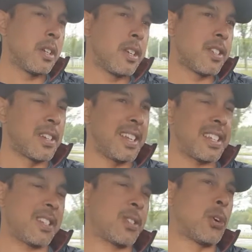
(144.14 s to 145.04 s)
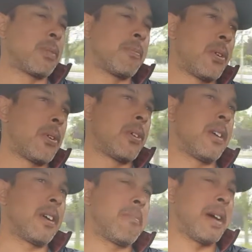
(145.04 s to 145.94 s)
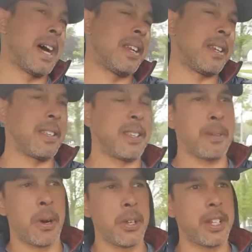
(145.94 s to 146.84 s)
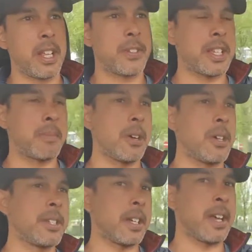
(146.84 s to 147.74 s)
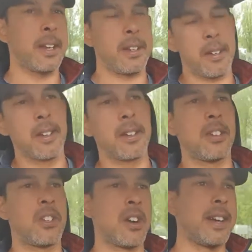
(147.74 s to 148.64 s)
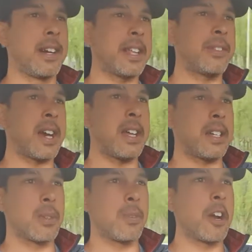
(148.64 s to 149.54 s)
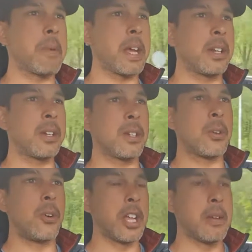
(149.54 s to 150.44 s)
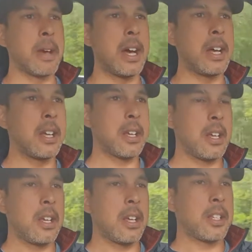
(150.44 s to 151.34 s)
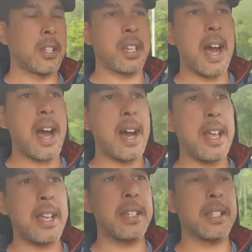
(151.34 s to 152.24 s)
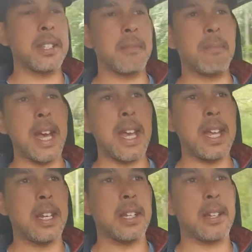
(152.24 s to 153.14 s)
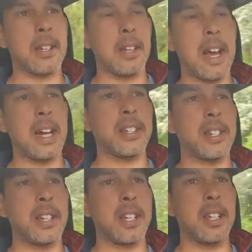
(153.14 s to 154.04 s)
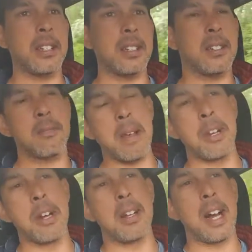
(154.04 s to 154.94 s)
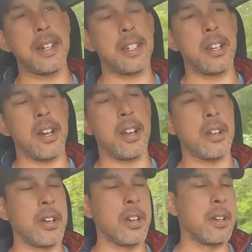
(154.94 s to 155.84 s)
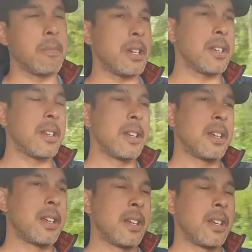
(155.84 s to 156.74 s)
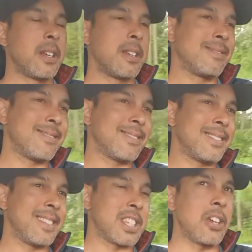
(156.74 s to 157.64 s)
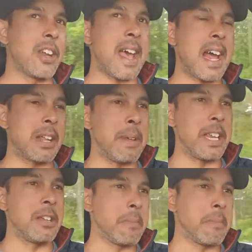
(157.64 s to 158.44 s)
So let's talk more about the positives, I suppose, and try and link that to what I've been talking about. So the car is made largely, maybe not largely, I don't know, but there's a lot of aluminium